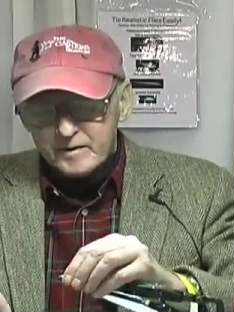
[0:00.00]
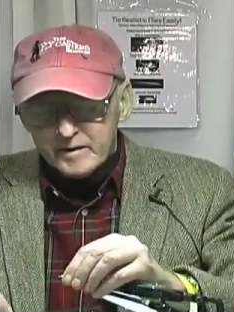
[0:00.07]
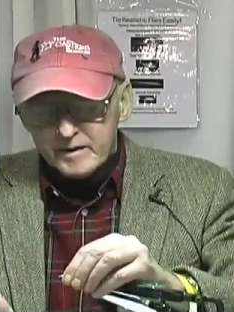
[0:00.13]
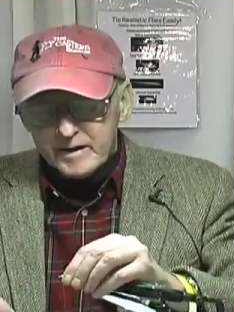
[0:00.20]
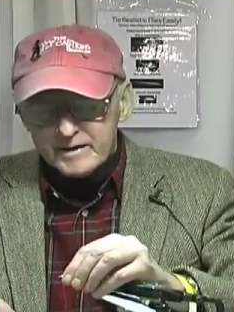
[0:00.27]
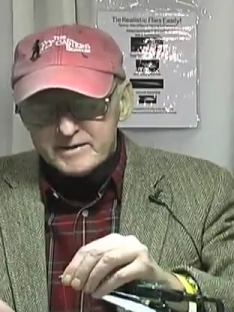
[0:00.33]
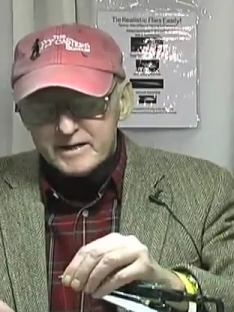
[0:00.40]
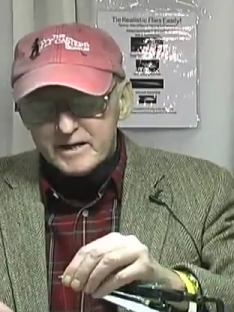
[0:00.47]

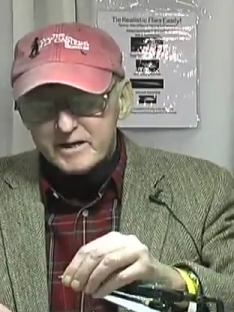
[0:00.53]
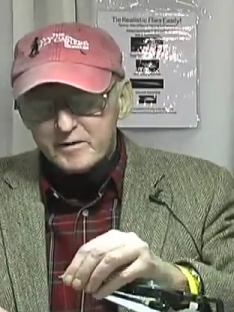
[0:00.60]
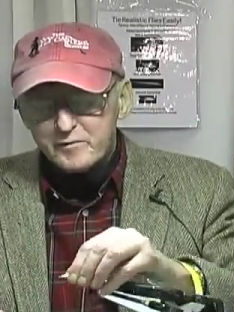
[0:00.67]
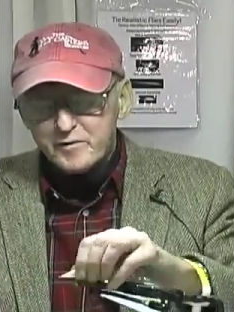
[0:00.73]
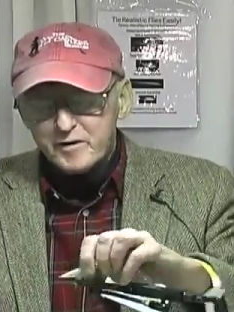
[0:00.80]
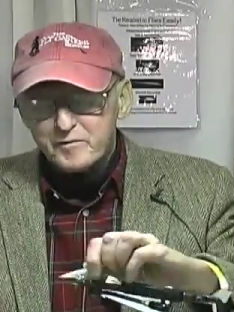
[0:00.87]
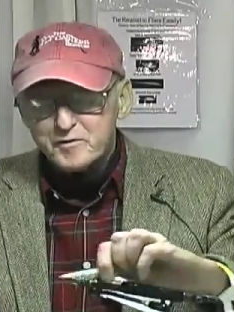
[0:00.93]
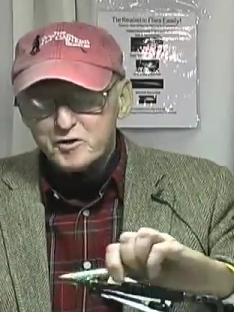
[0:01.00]
And take a
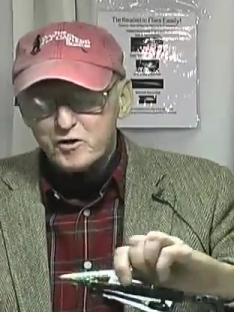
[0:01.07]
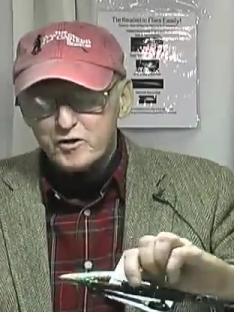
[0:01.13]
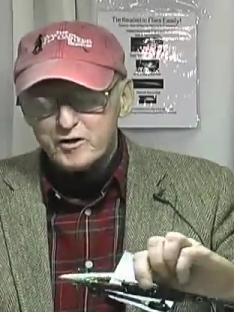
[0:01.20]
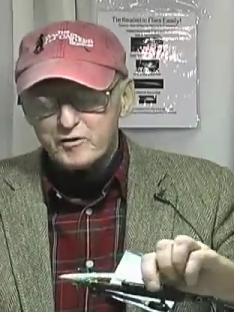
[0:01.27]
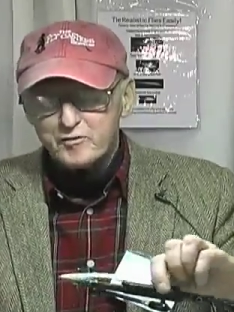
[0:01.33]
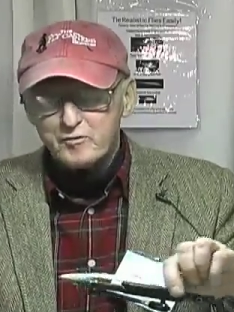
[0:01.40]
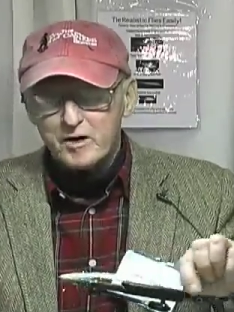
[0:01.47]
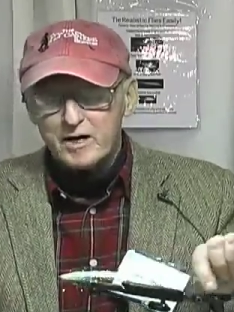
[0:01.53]
fifth turn
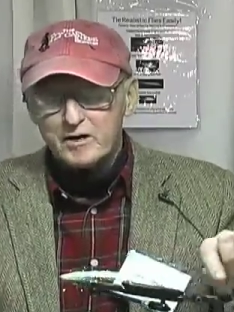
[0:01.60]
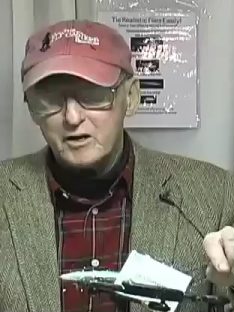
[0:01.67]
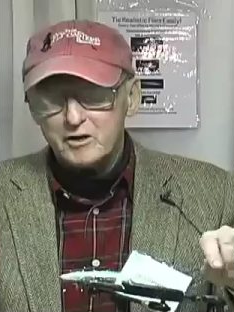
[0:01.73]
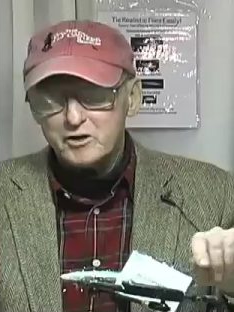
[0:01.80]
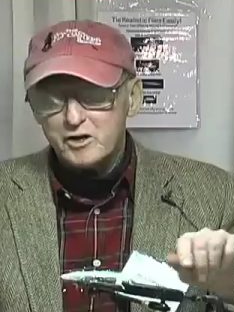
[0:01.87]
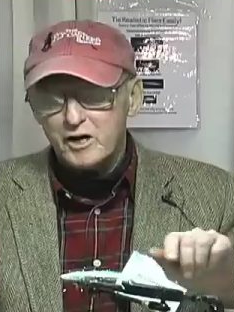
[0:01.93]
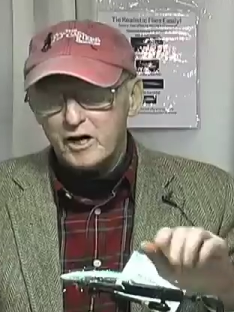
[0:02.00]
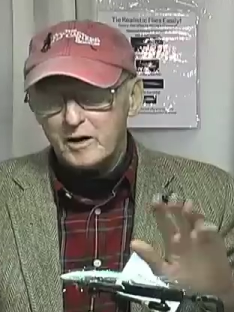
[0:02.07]
of thread on
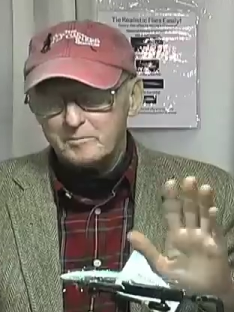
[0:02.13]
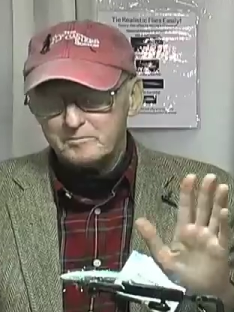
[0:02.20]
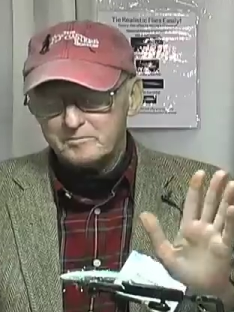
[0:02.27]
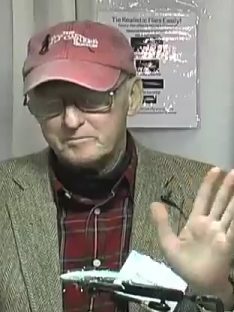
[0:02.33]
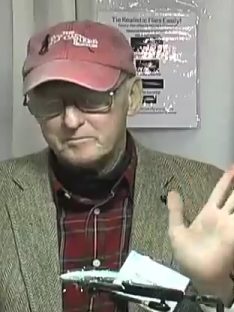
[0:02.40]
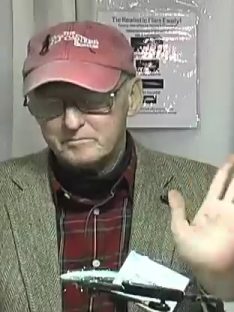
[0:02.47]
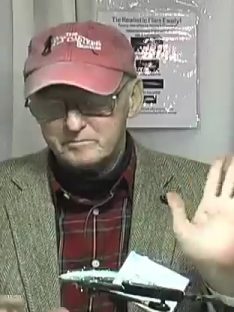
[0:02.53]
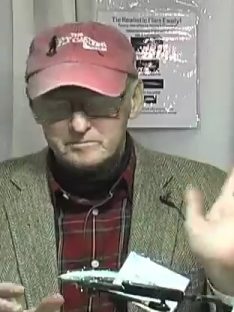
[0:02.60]
top.
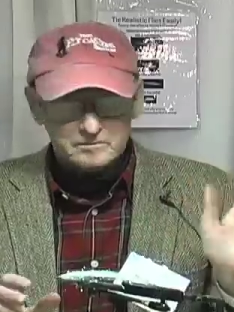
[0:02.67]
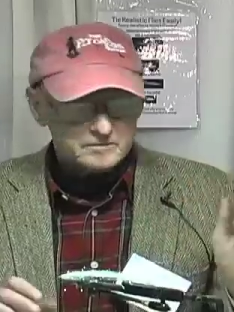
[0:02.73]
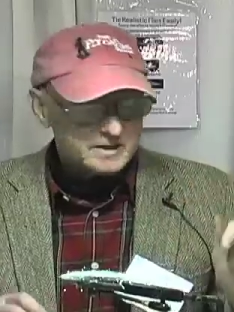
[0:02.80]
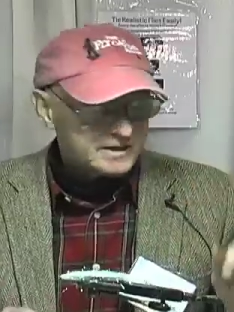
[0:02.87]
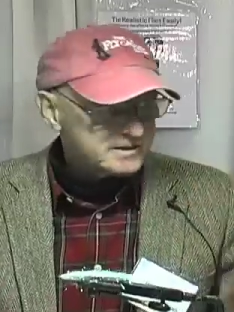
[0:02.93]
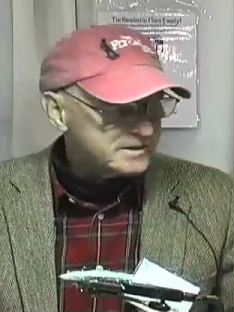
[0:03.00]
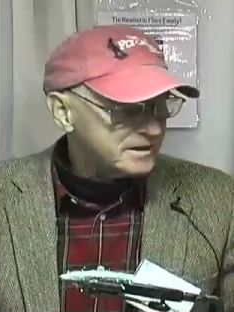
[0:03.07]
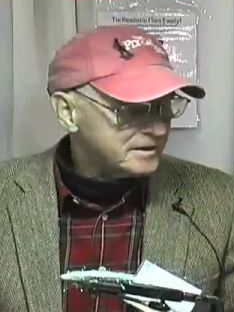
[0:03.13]
And
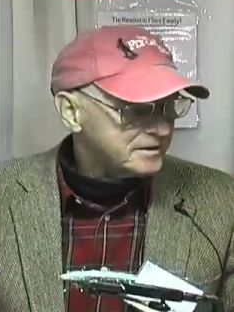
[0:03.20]
that's it.